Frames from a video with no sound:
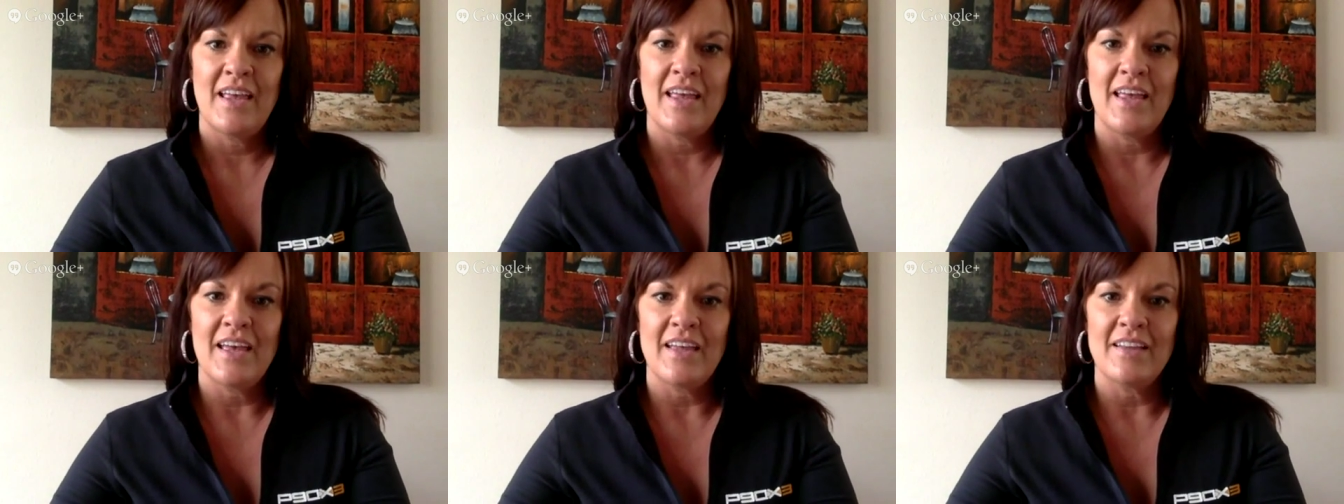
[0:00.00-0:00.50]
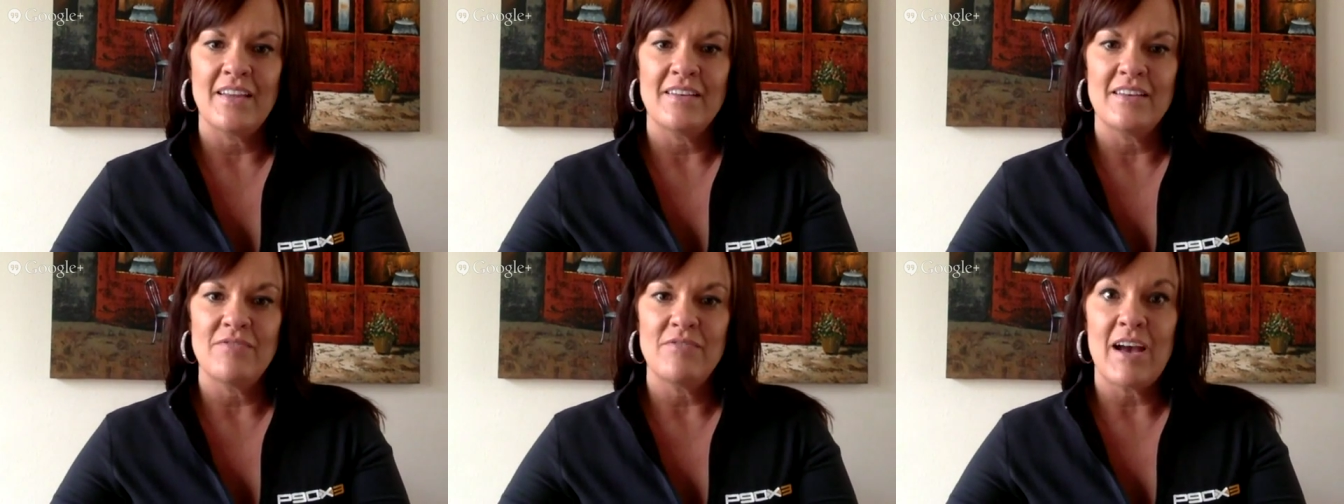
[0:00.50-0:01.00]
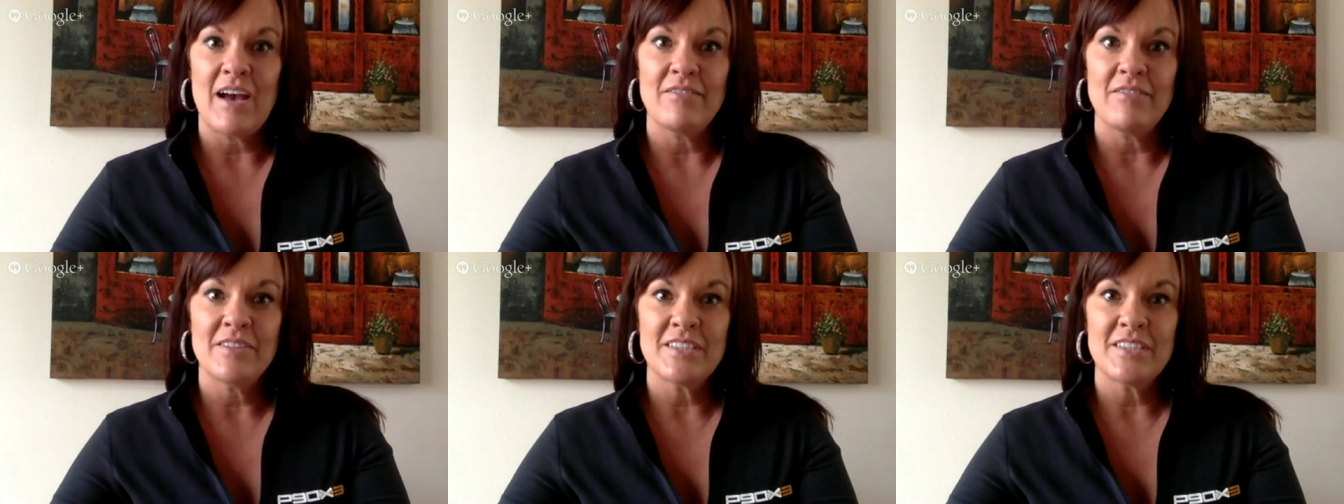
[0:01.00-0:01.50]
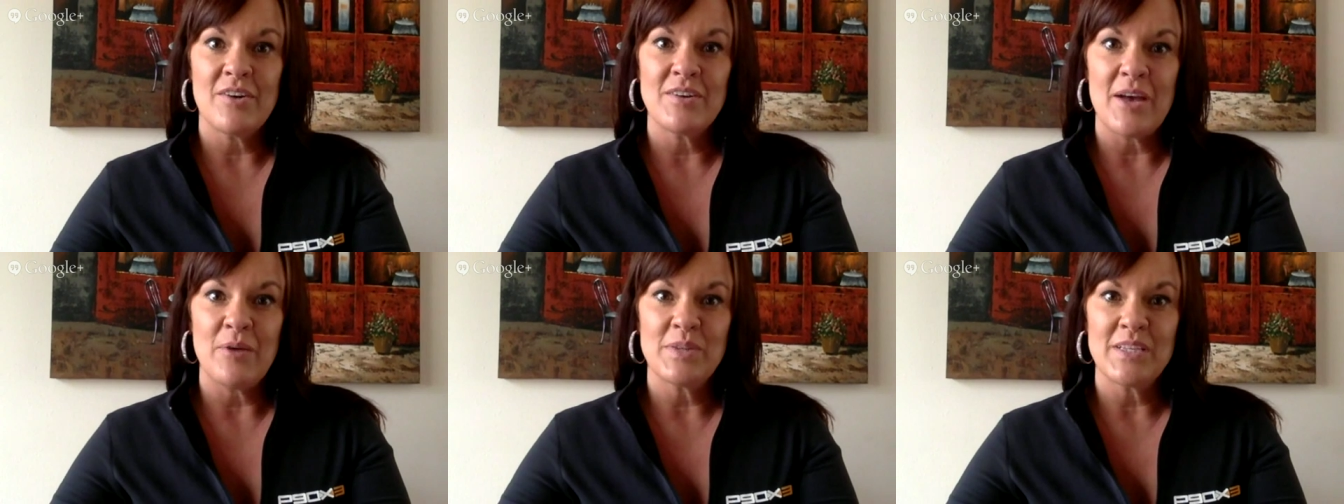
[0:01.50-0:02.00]
And if you haven't filled it out
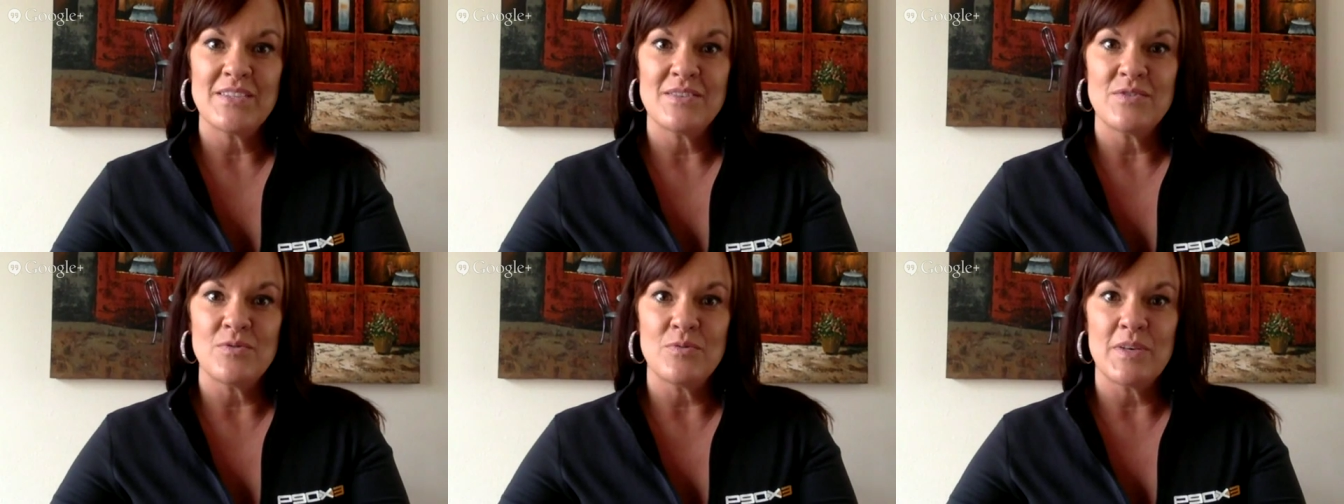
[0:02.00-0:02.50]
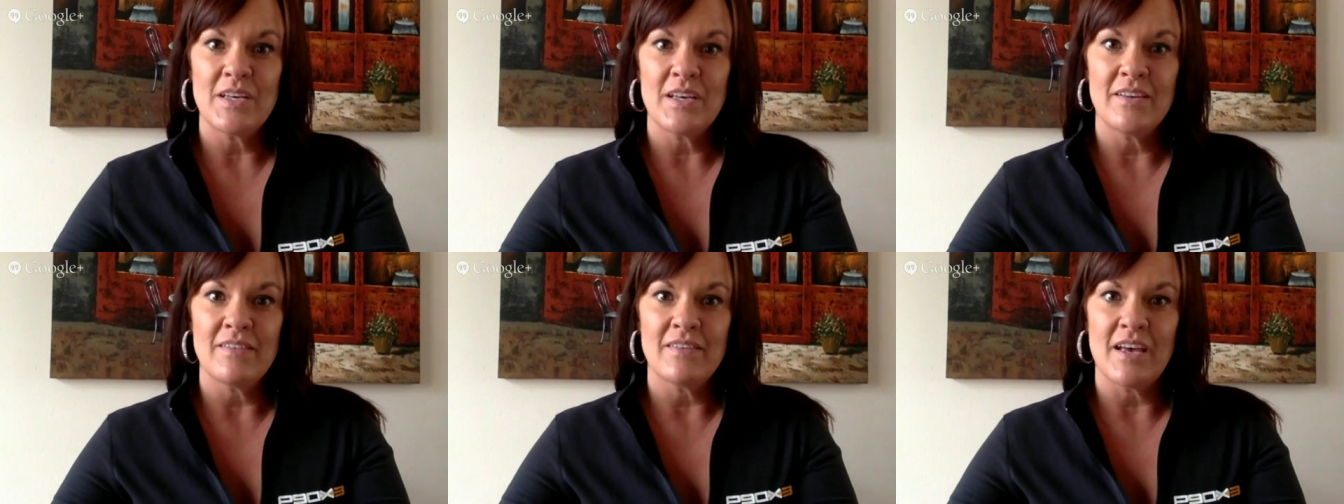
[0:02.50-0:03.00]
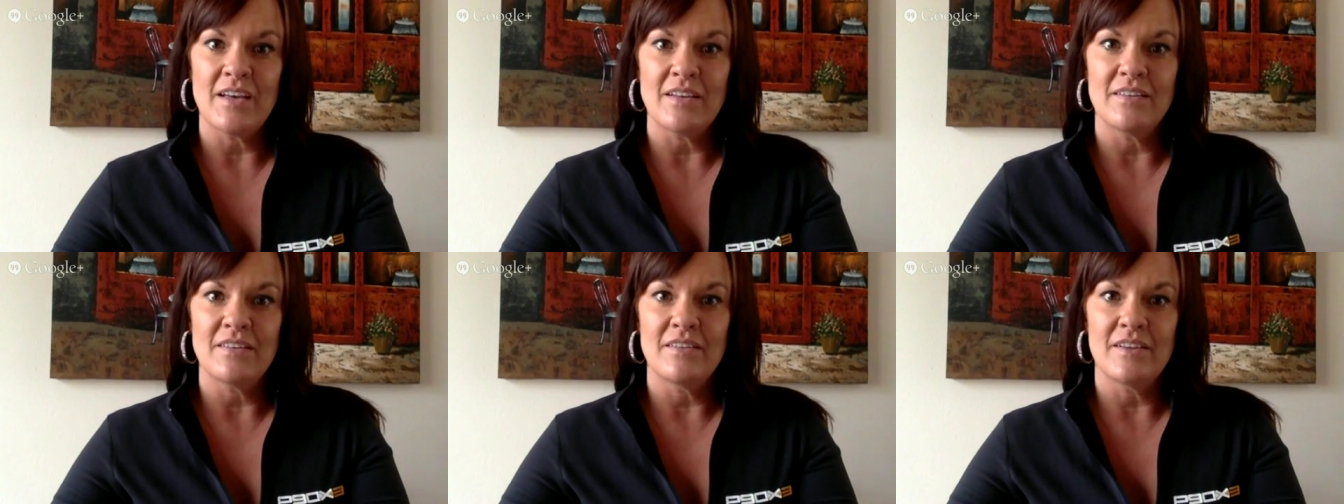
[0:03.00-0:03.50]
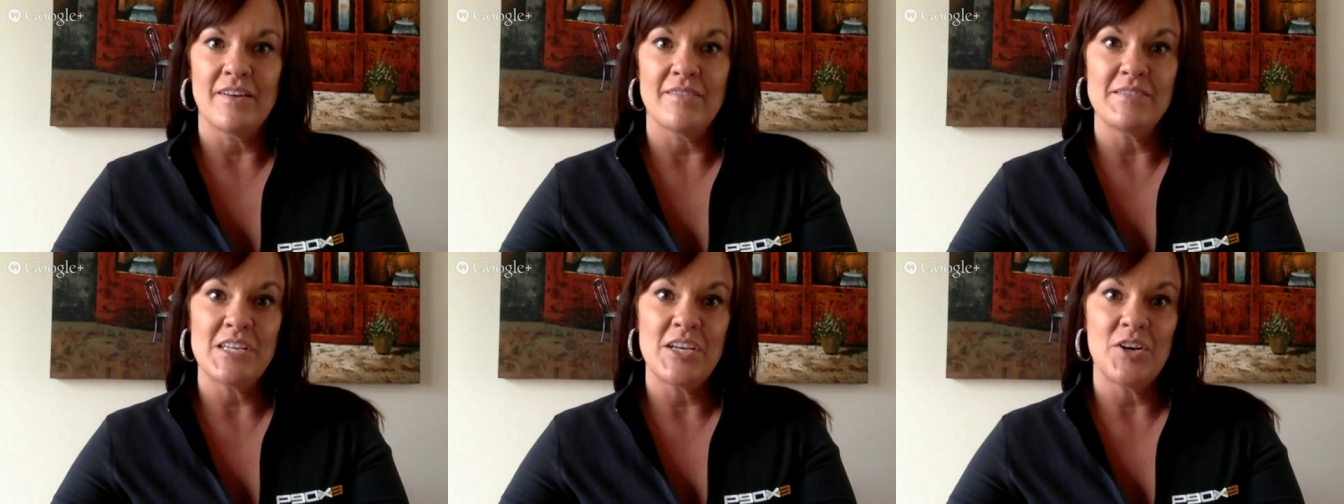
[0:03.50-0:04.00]
yet, please do, because I'd love to
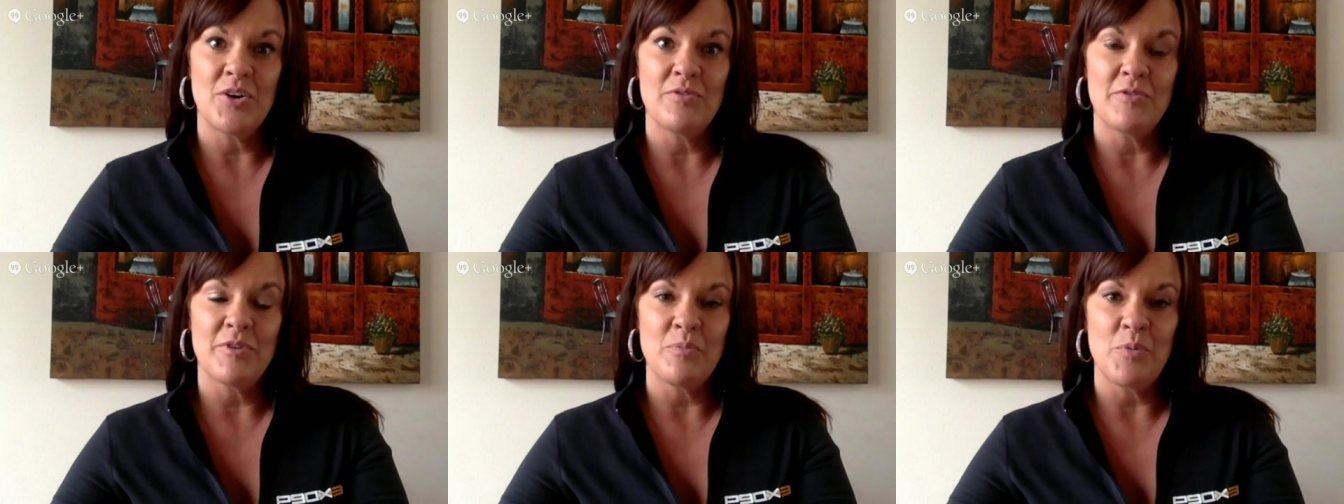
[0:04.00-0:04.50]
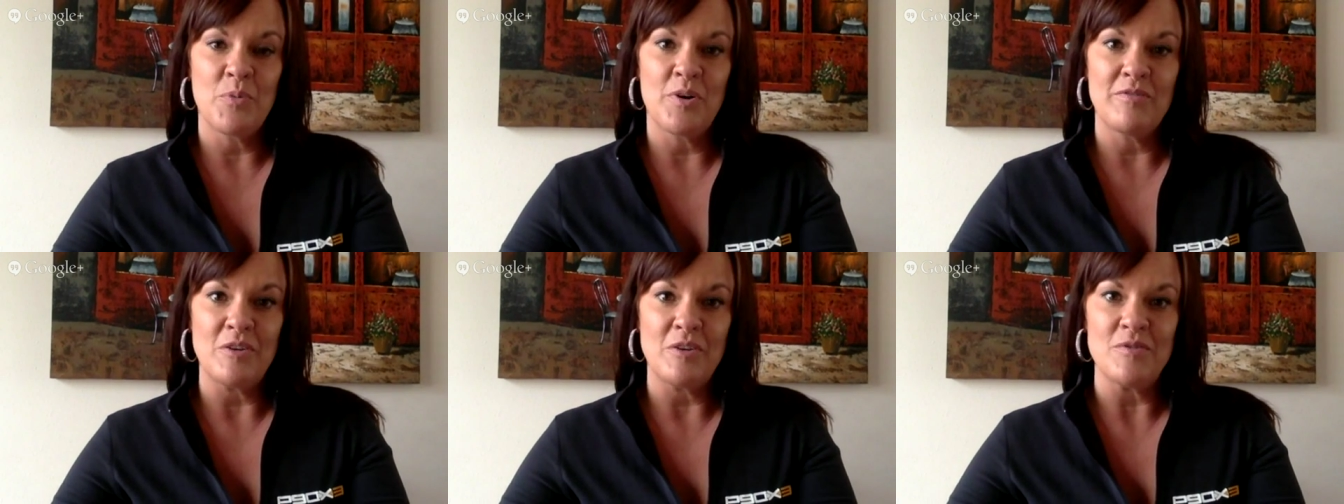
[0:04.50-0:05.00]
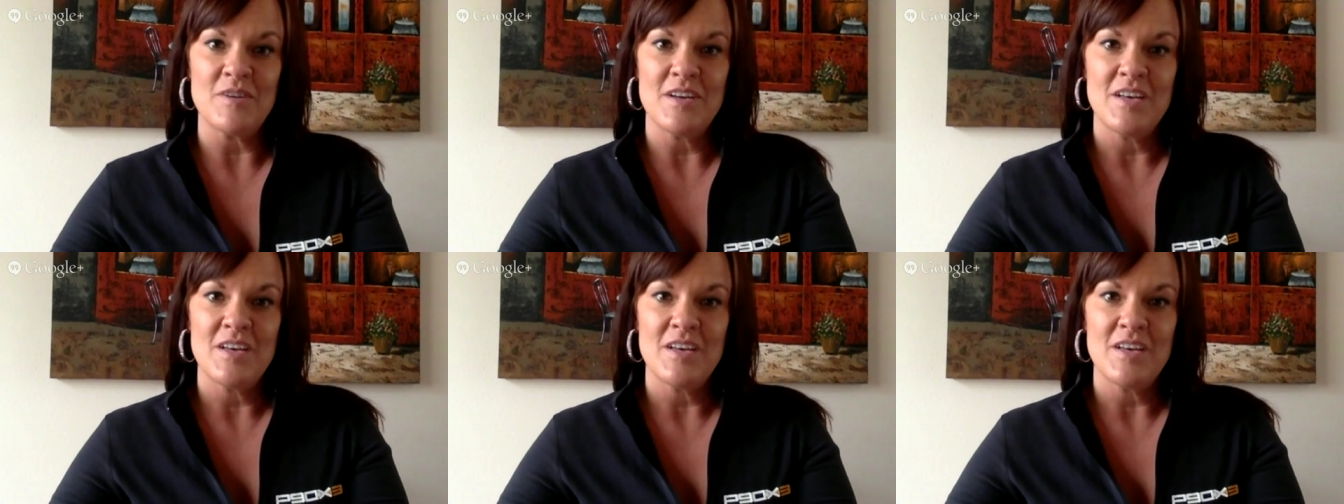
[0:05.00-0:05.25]
hear from more of you.